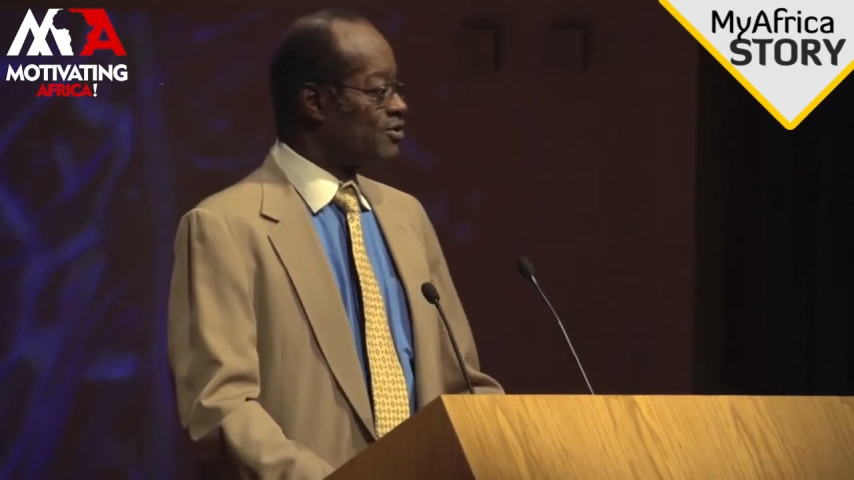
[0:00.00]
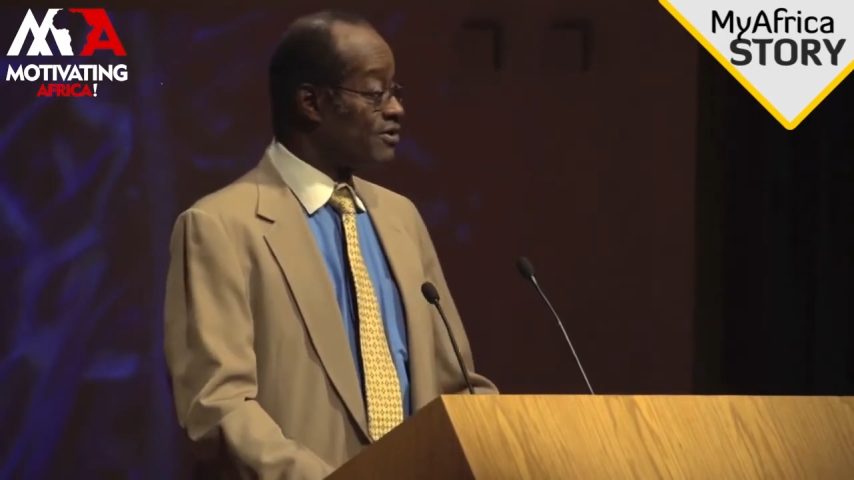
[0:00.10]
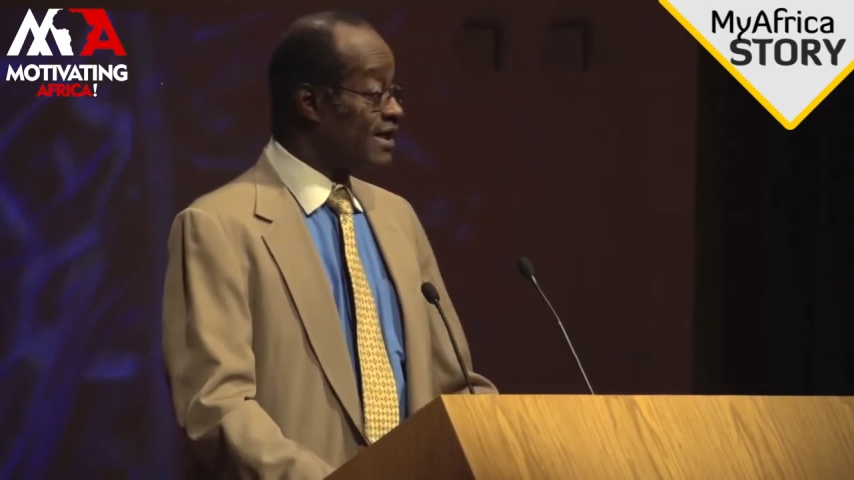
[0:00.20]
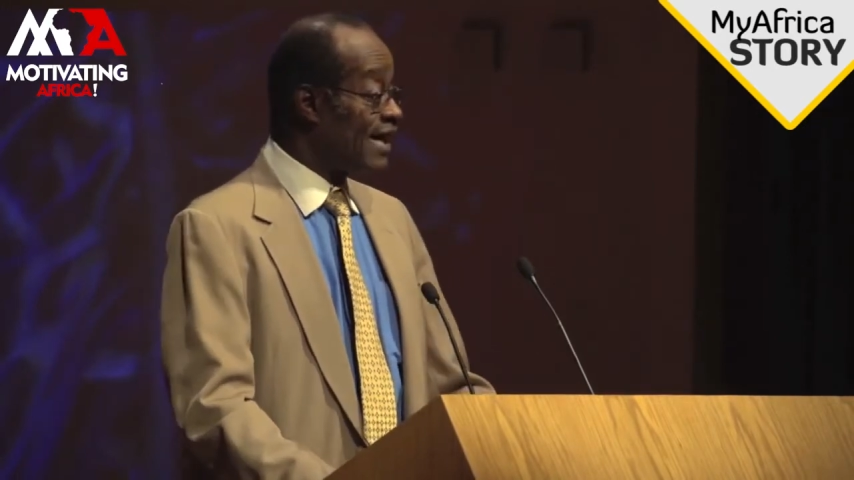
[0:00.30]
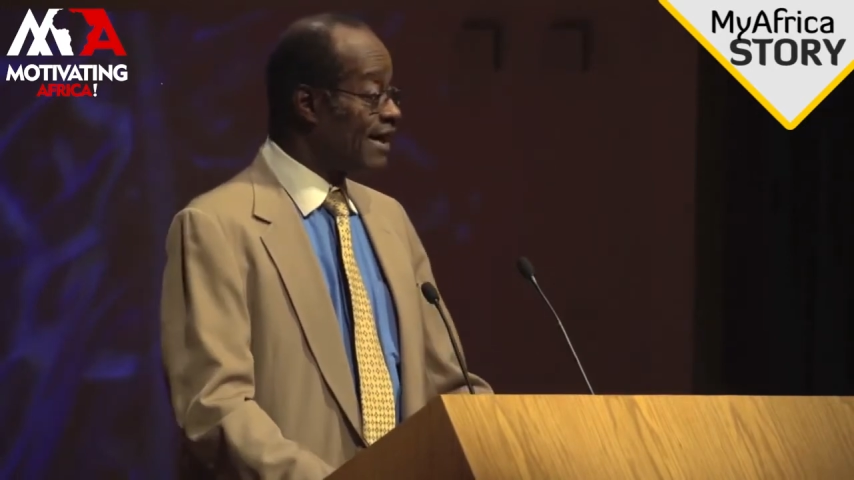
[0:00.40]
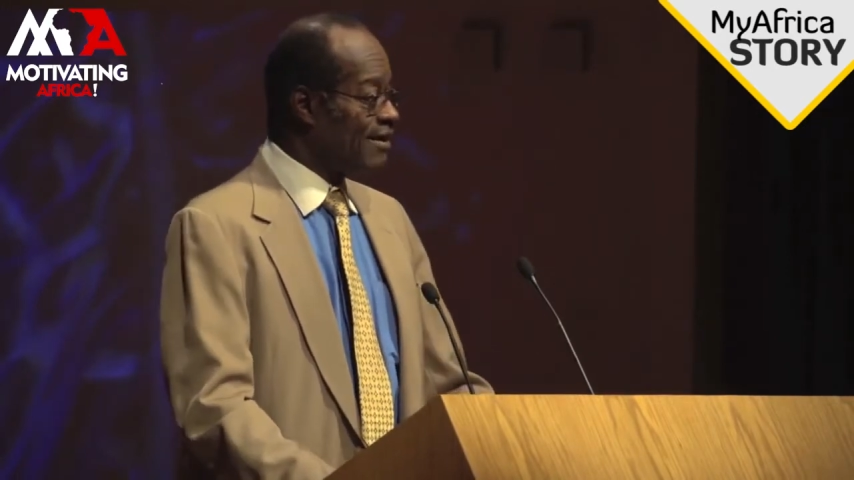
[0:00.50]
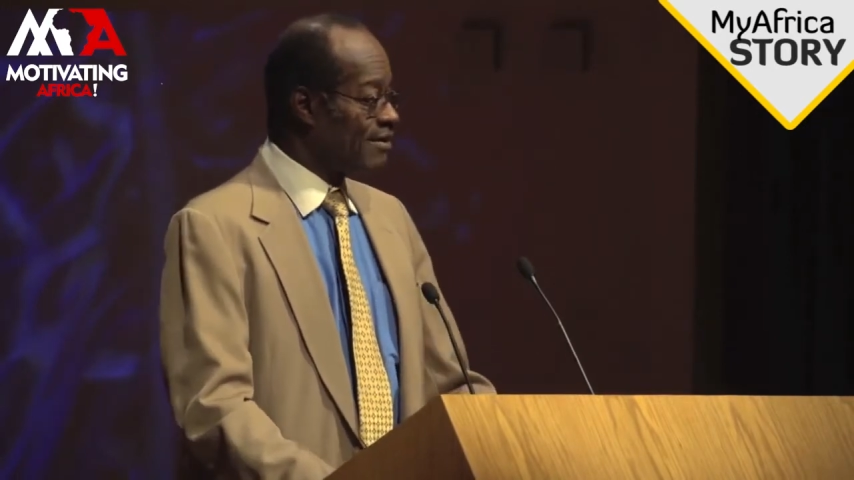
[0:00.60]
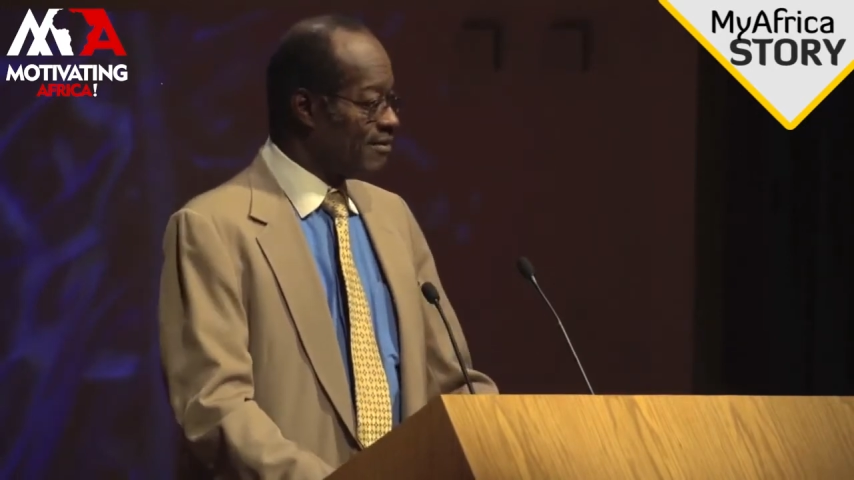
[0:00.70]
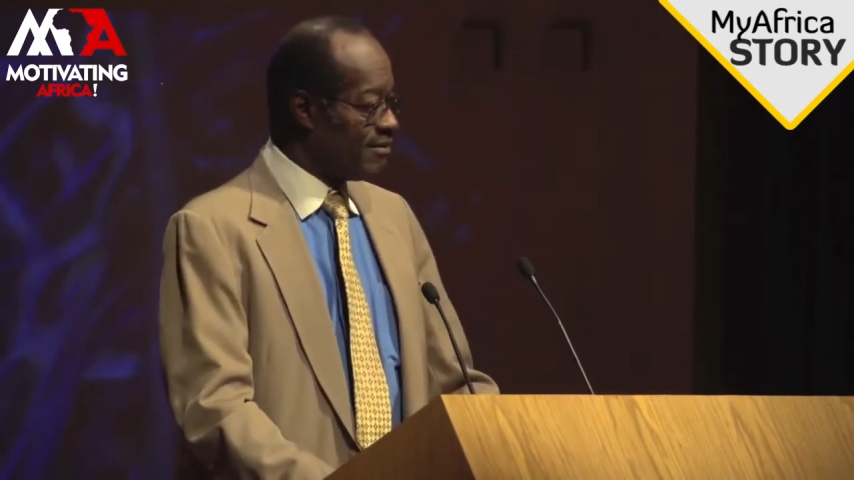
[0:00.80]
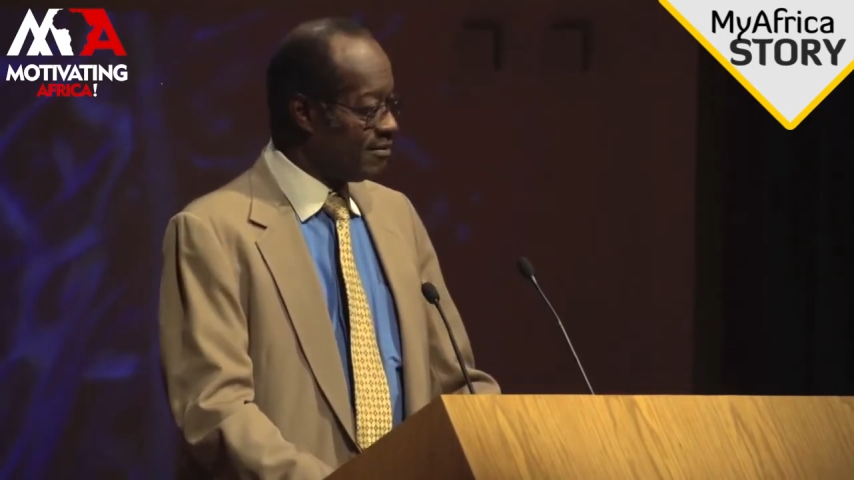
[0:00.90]

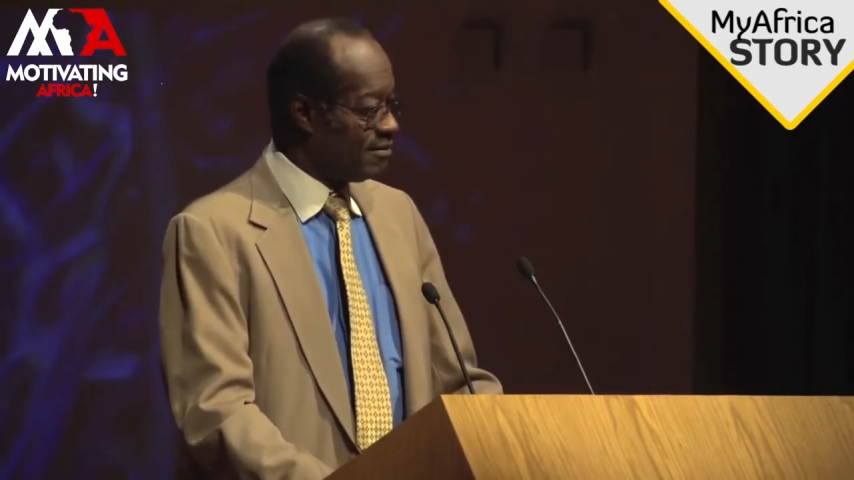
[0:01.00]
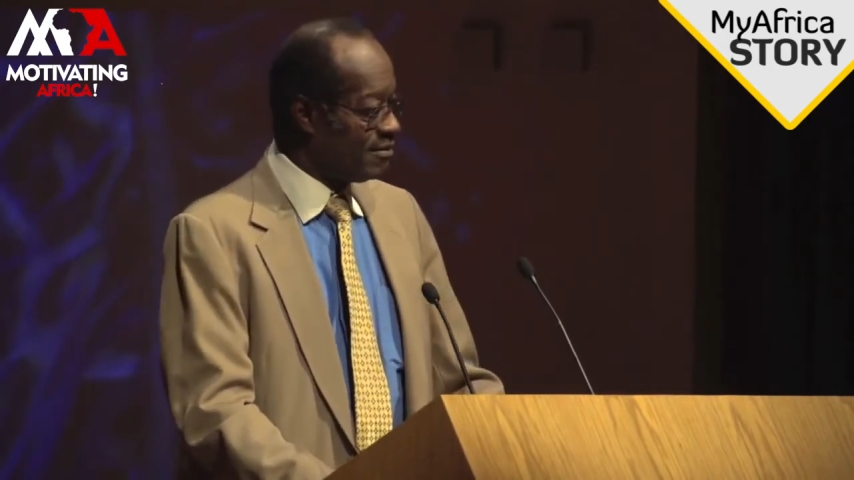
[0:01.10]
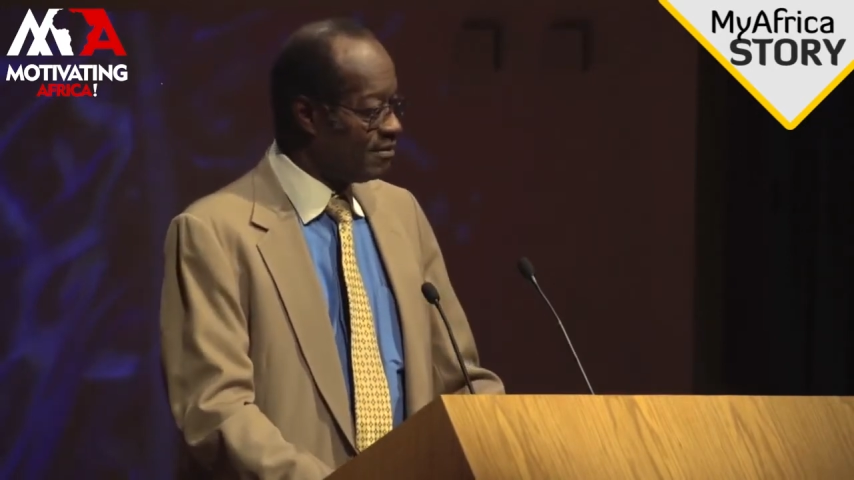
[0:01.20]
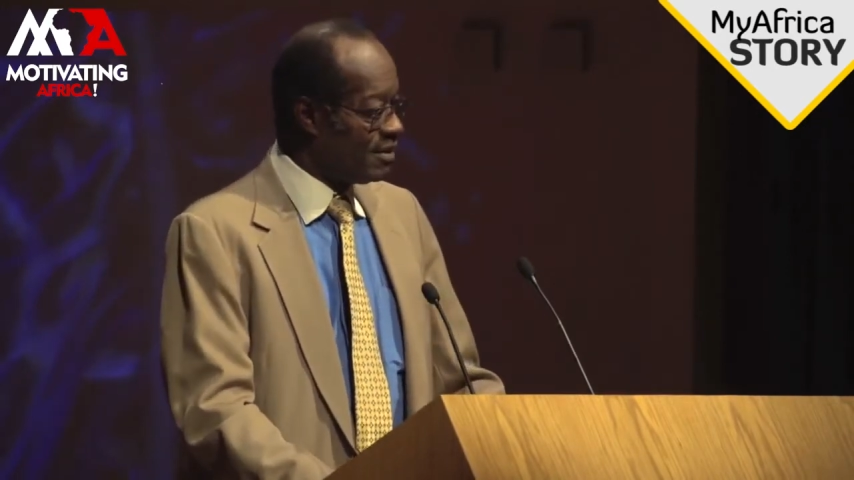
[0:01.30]
Today,